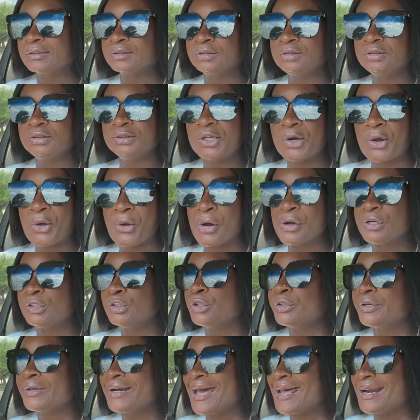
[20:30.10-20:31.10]
you know, or
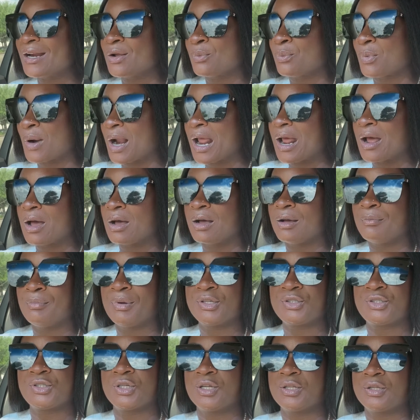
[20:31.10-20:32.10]
you're not around a
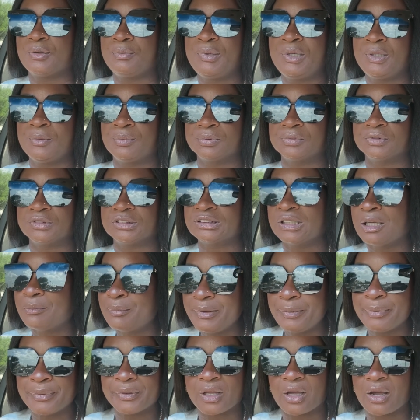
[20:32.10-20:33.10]
bunch of other people. Some
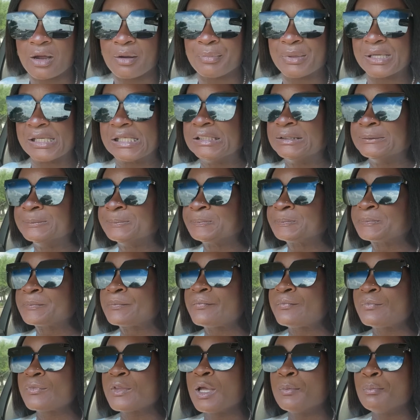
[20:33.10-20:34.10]
people are, but
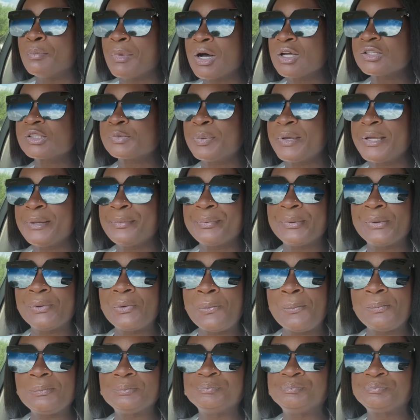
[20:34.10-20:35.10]
most
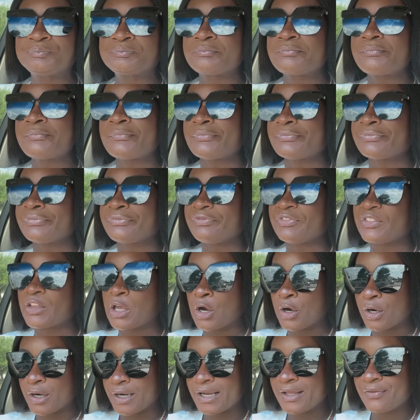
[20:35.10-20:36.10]
people
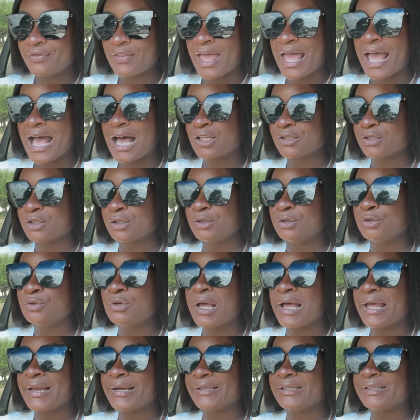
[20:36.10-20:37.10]
are in the house, and you
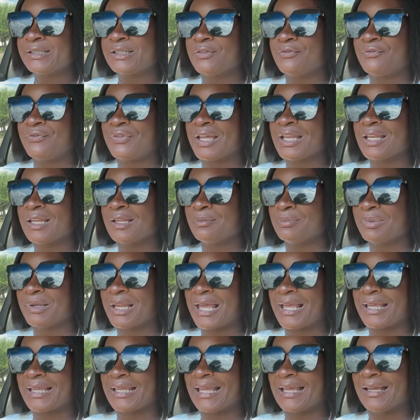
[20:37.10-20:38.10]
kind of develop
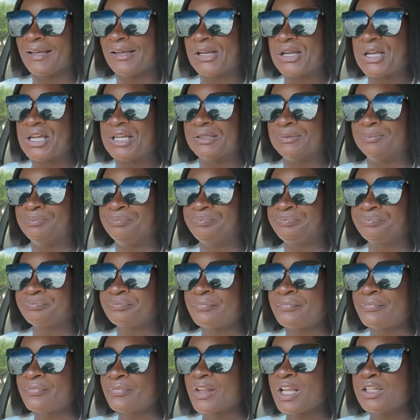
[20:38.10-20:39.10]
like um,
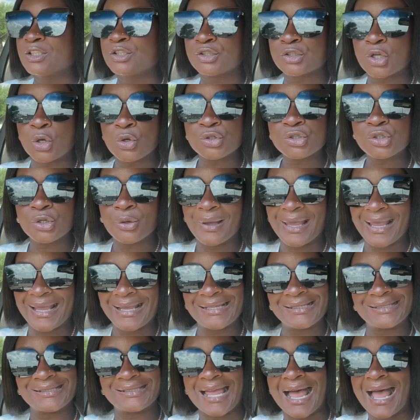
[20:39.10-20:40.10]
social
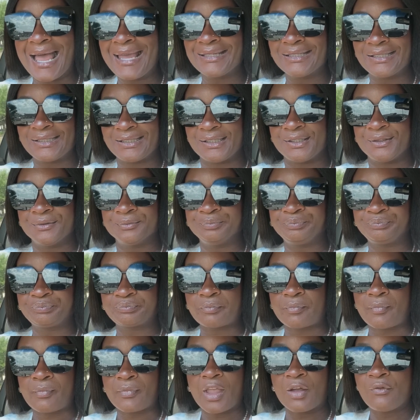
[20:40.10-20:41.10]
anxiety
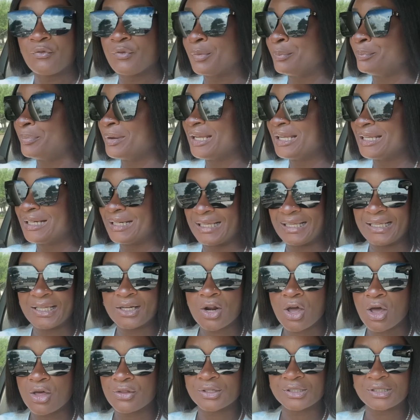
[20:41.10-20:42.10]
from being
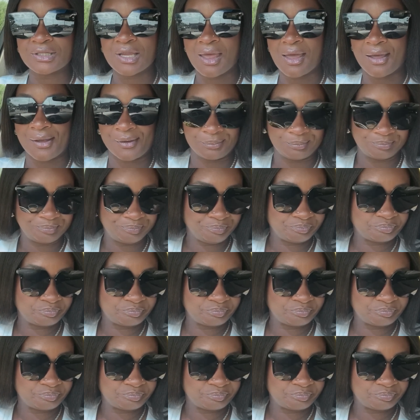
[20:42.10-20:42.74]
in all the time.